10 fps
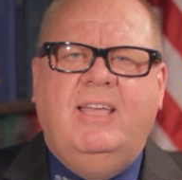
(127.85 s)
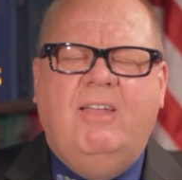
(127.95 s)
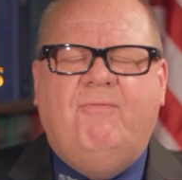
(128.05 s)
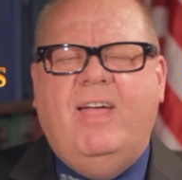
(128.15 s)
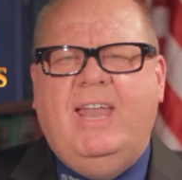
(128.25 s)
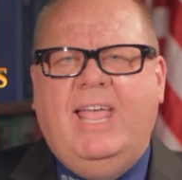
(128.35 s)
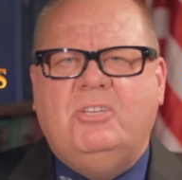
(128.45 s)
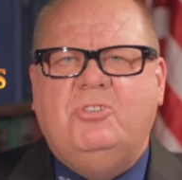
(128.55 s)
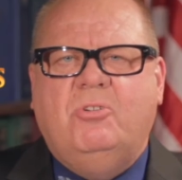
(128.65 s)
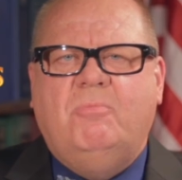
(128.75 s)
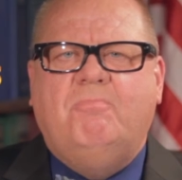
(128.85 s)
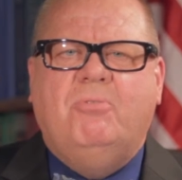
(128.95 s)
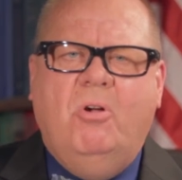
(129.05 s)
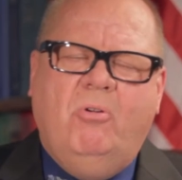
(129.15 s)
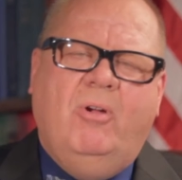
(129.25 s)
and financial
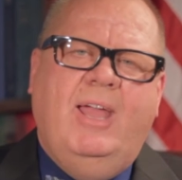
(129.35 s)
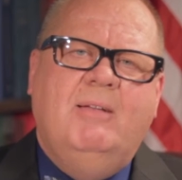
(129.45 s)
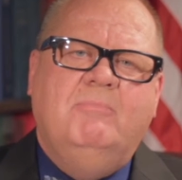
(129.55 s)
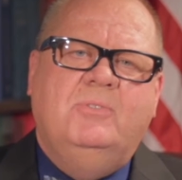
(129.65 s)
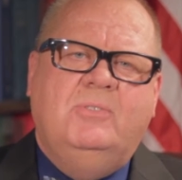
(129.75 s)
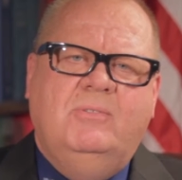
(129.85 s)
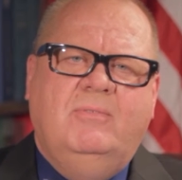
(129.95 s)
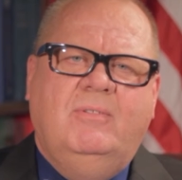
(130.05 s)
programs.